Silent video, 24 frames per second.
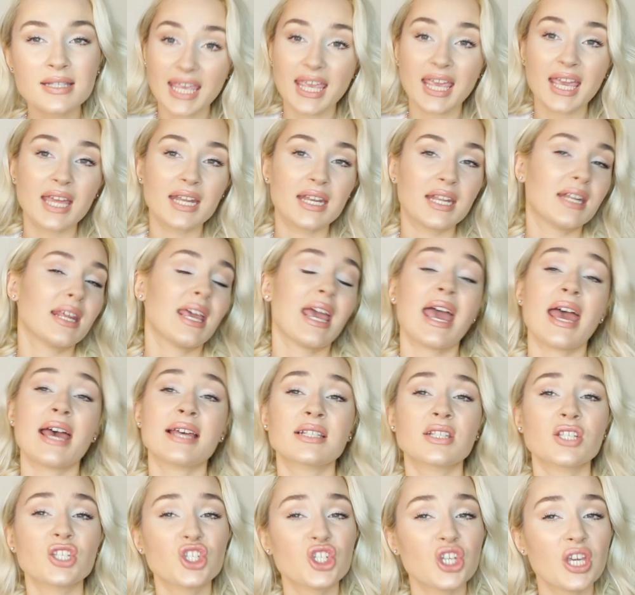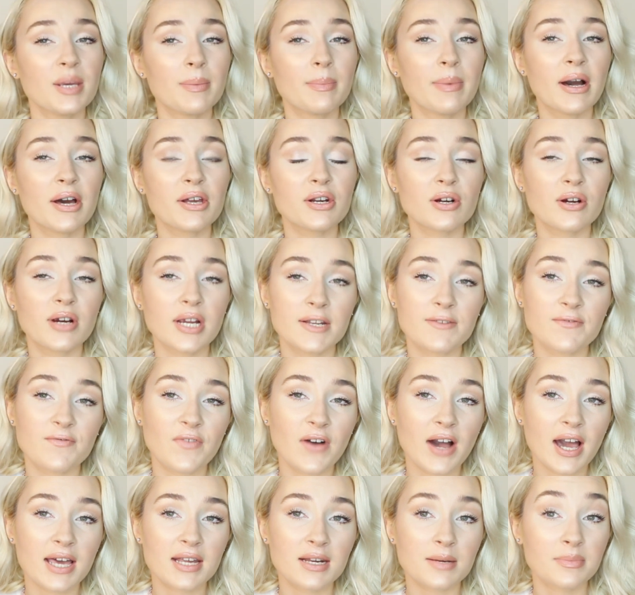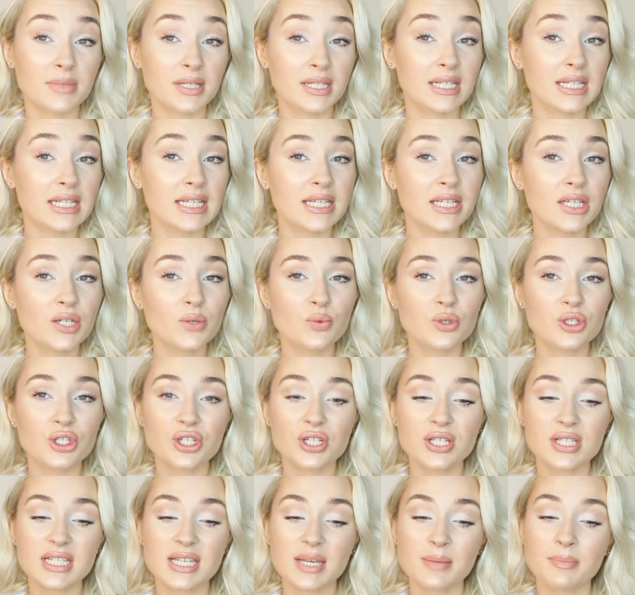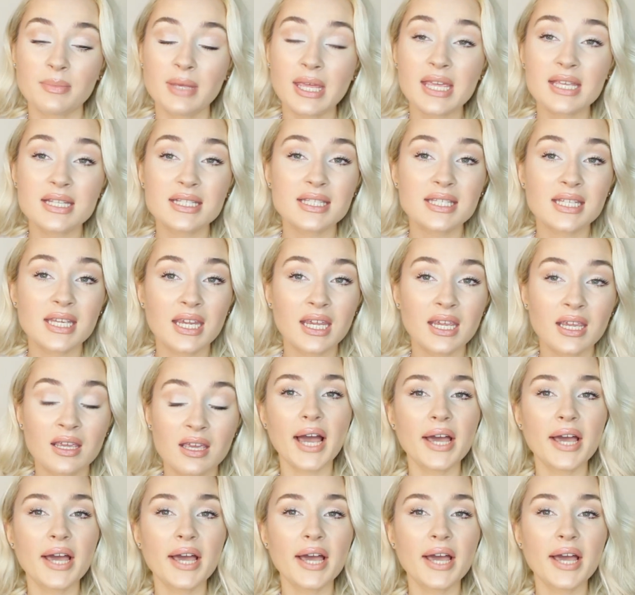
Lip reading: Again, it has shea butter and vitamin E, which is amazing.